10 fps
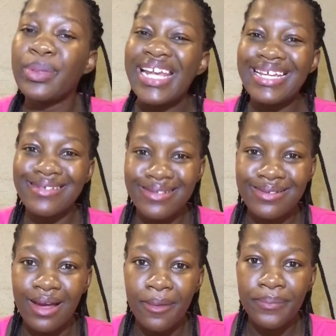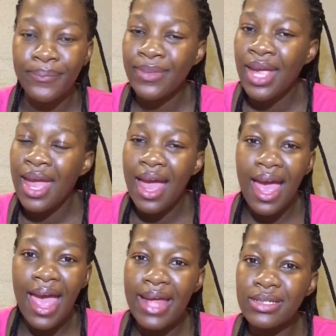please.
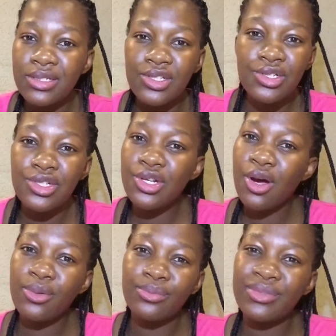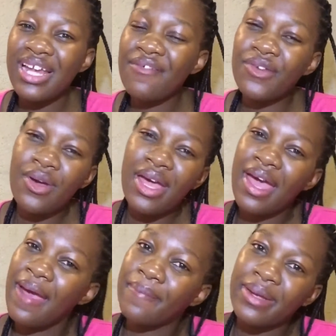And just love your
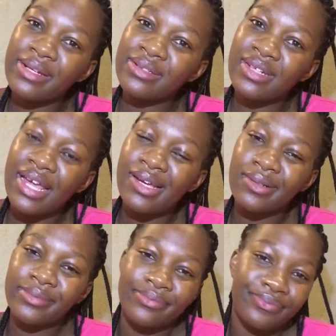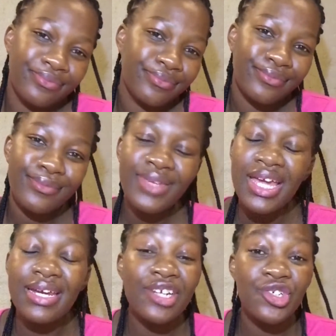hair, man. Like,
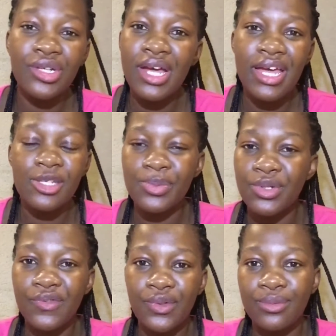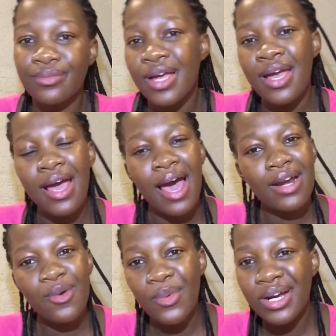natural hair is beautiful. I
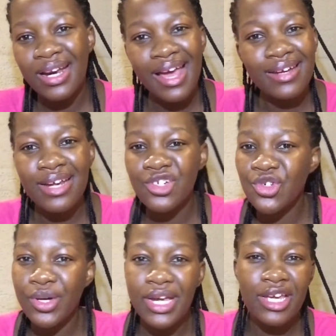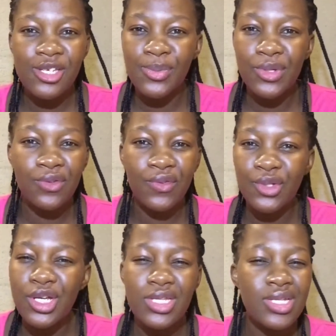don't want to lie, natural hair is beautiful.
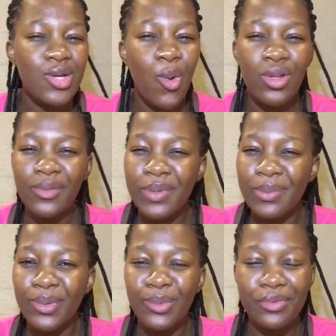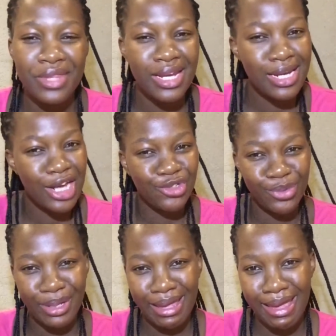You can see all the people with their
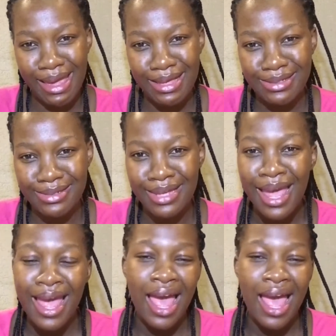natural hairs,